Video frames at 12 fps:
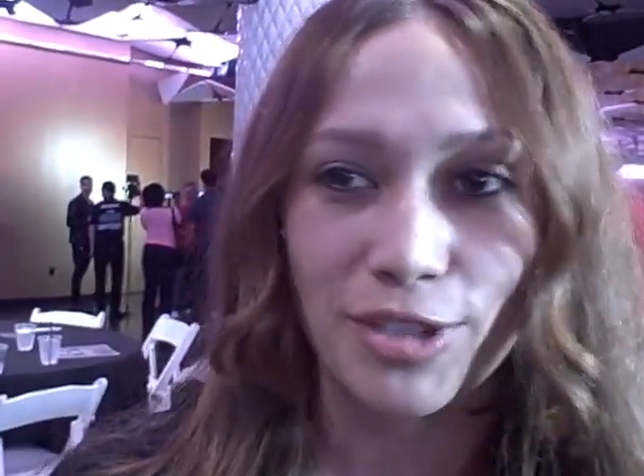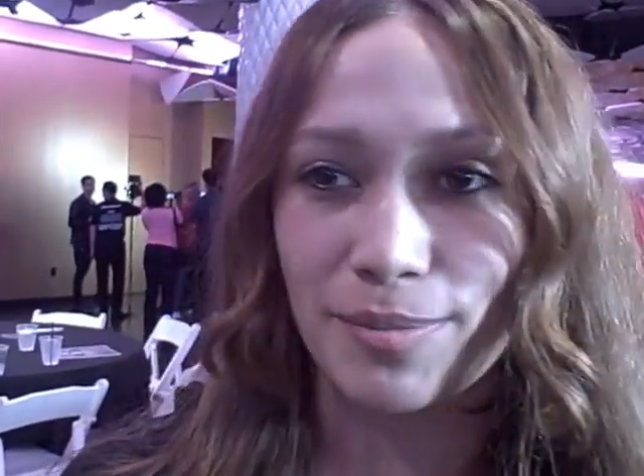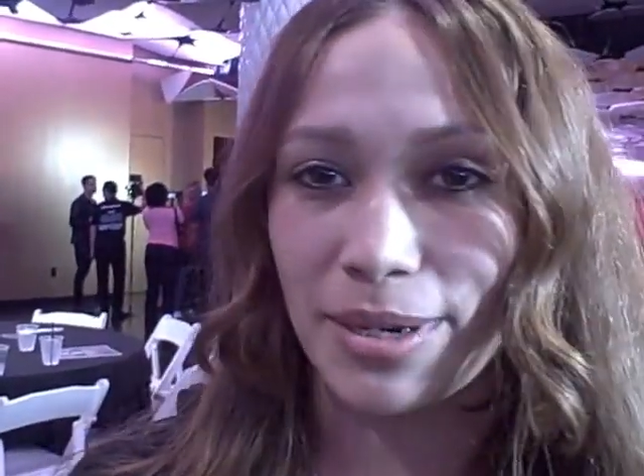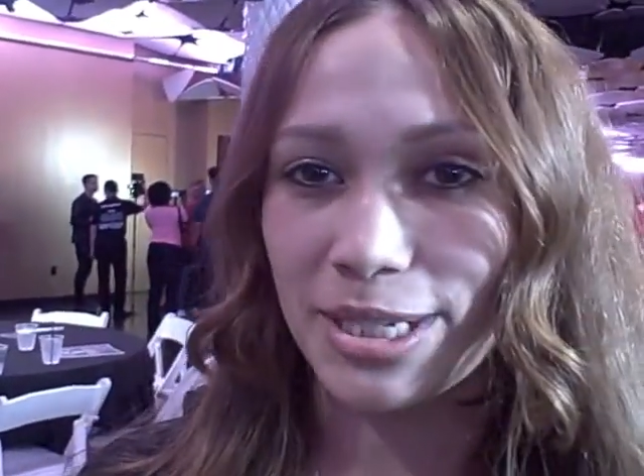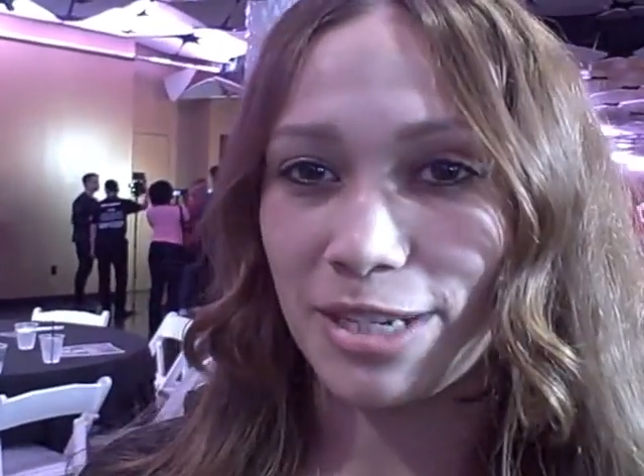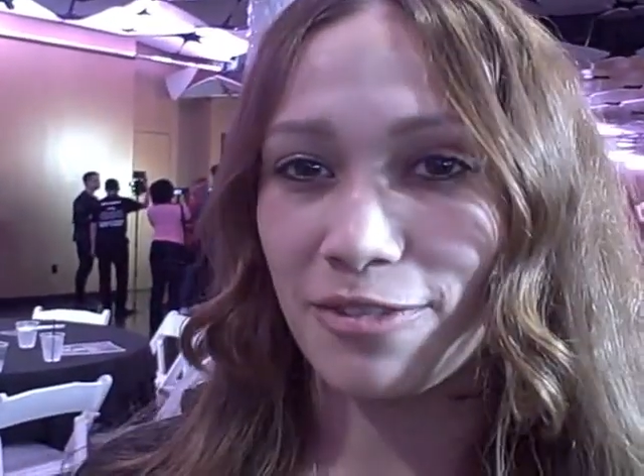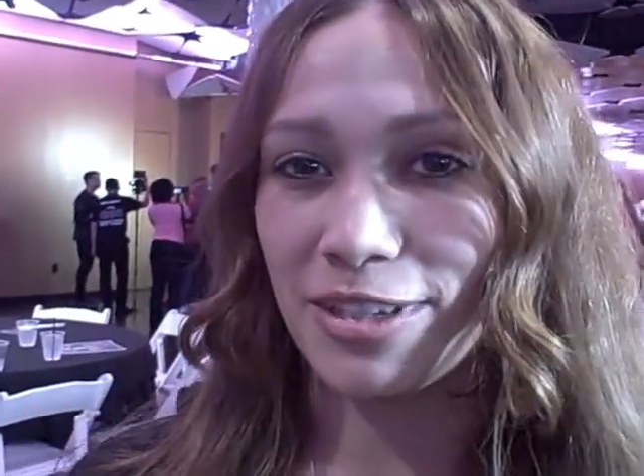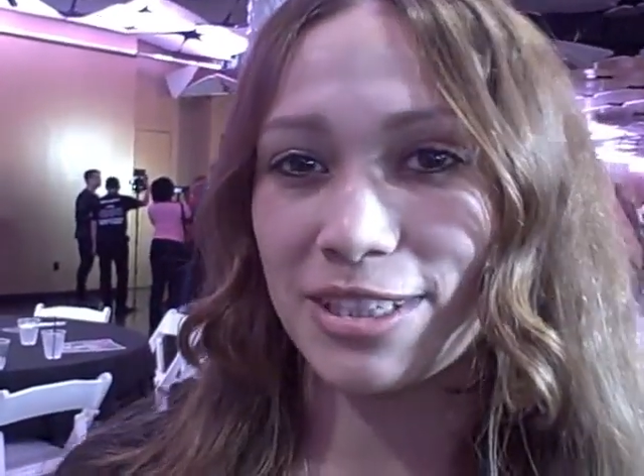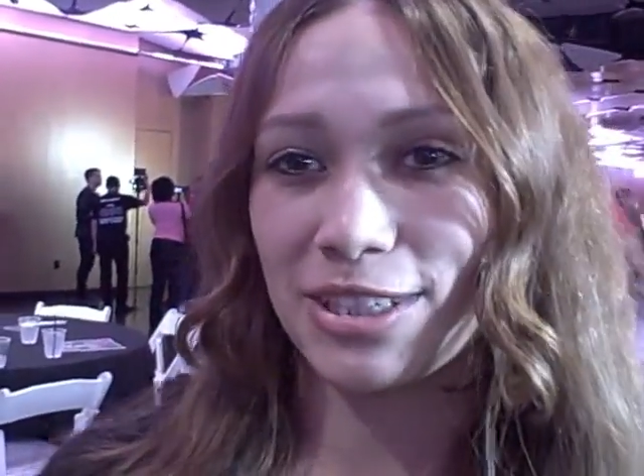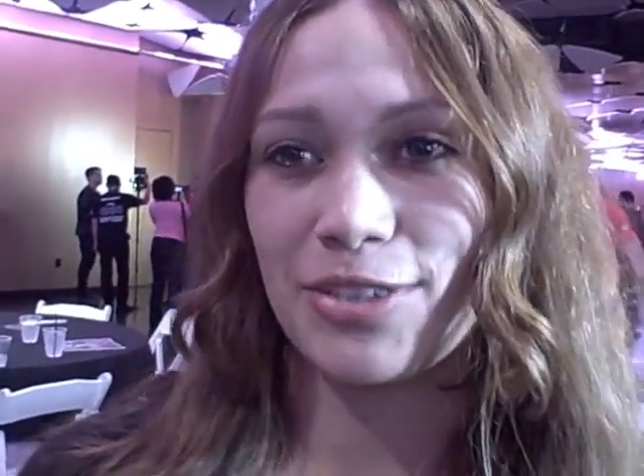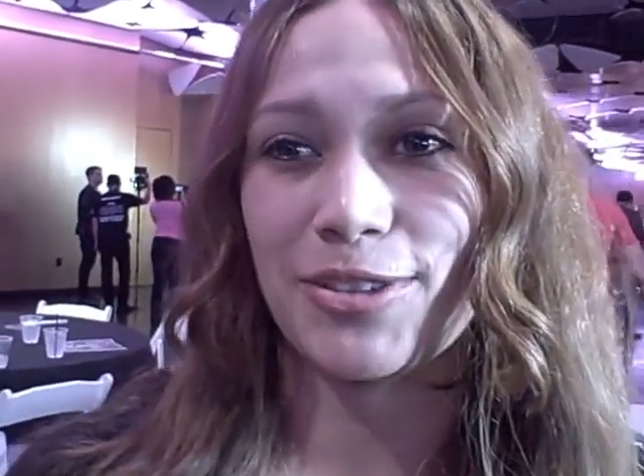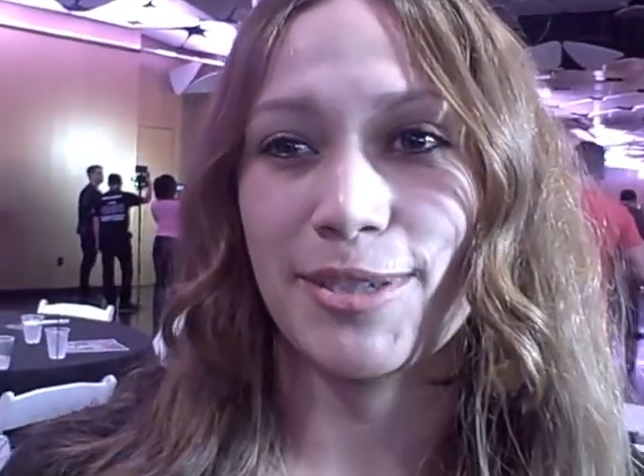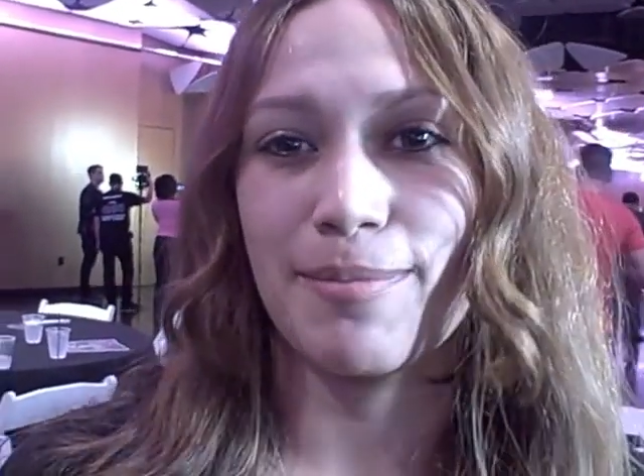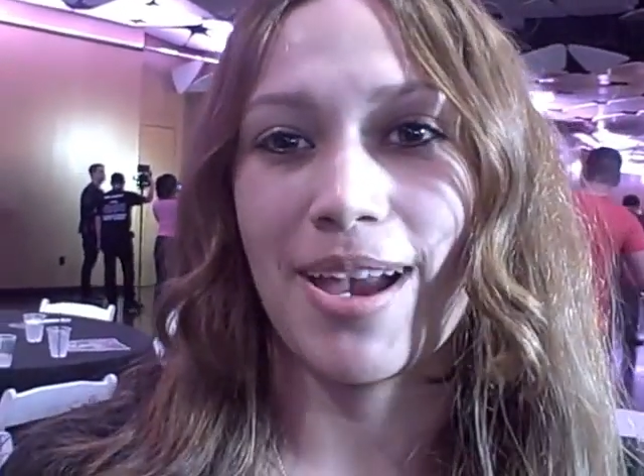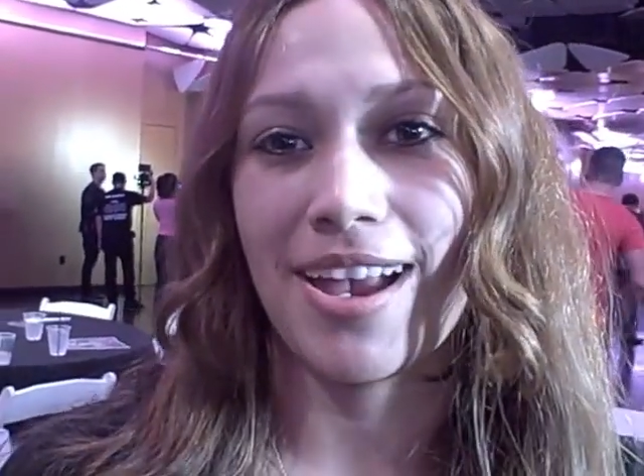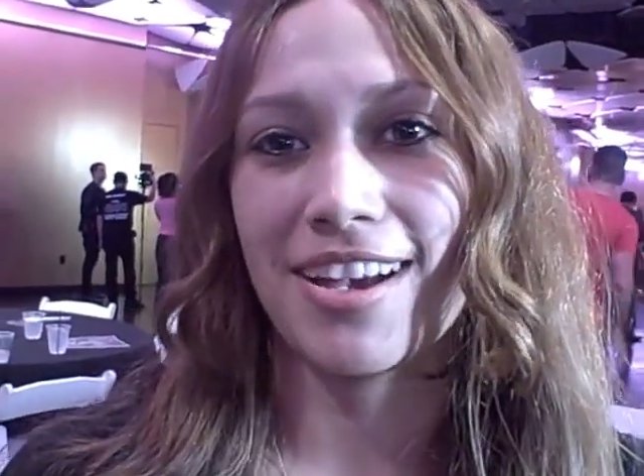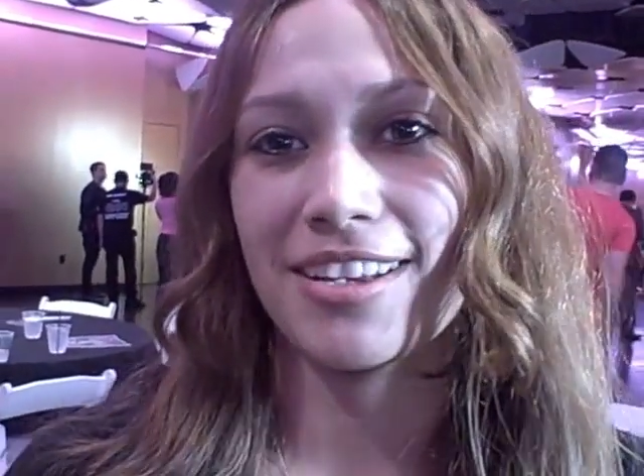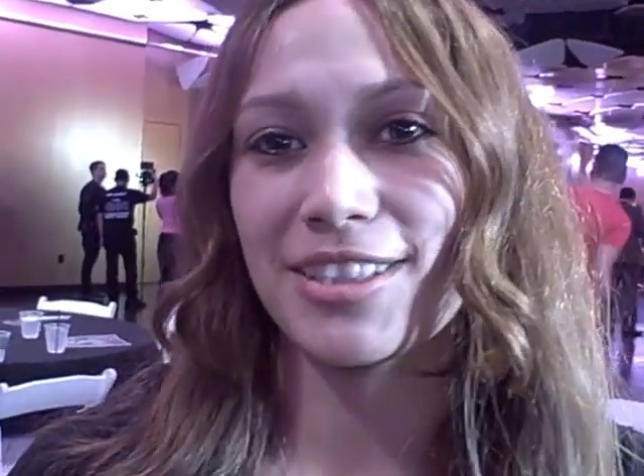using my defense, and using my
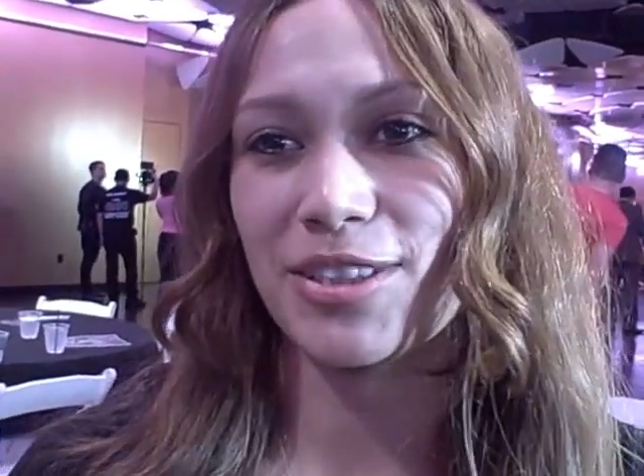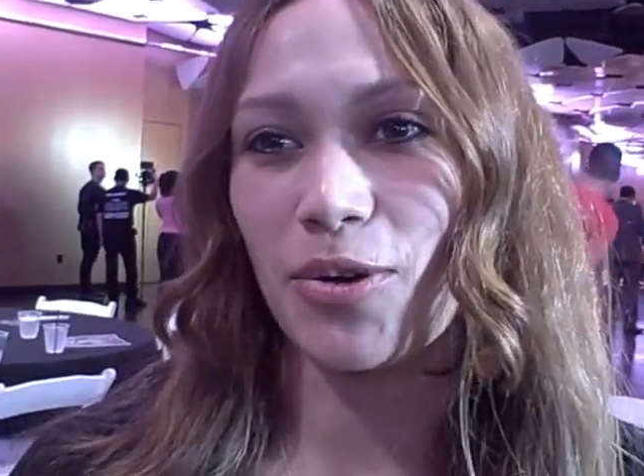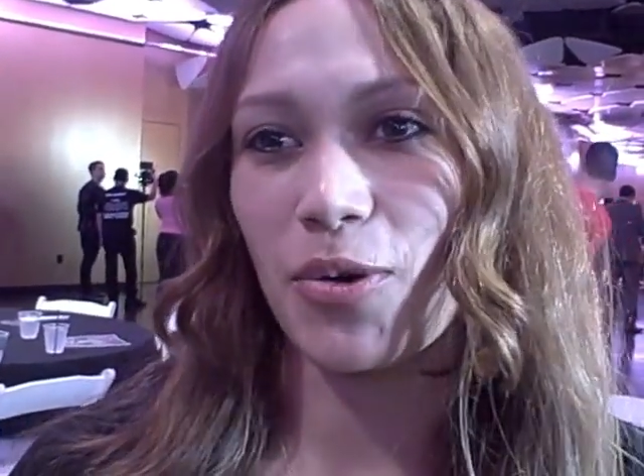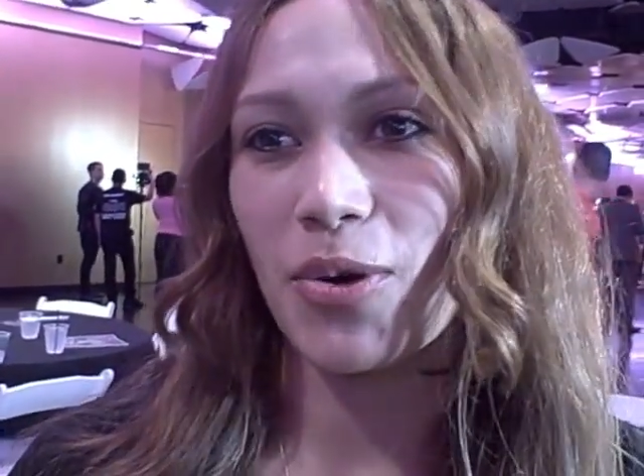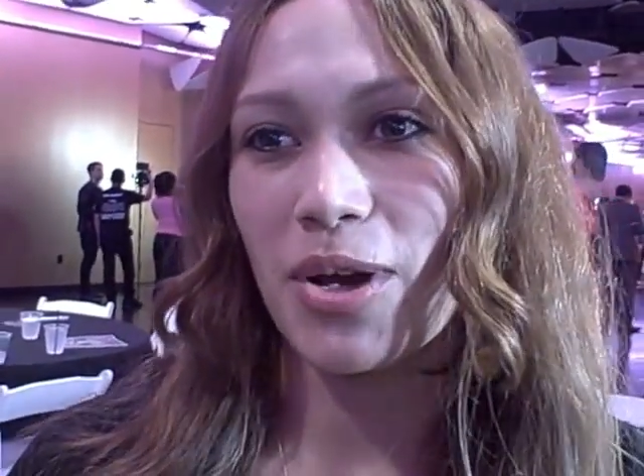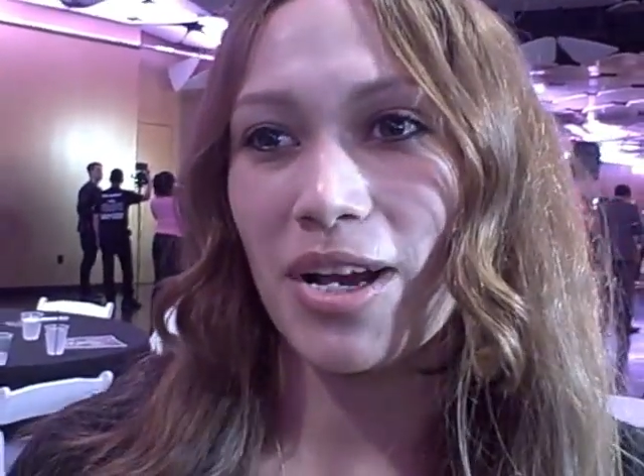head. So